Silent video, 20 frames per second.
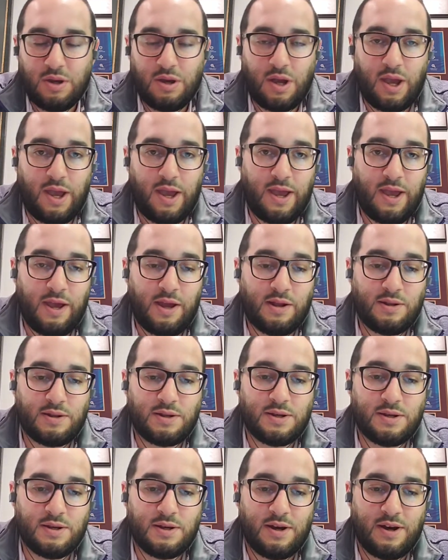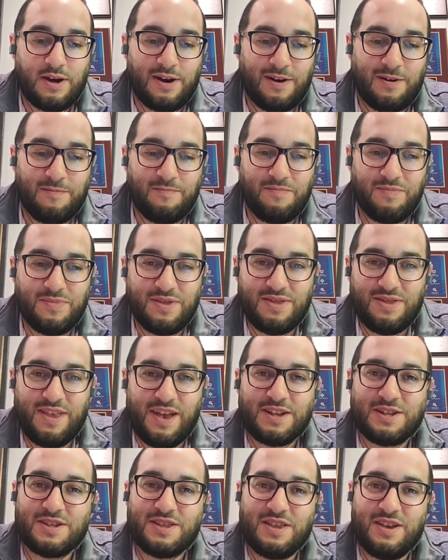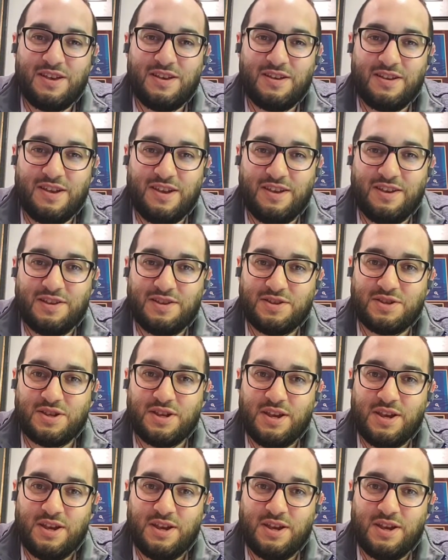And next thing is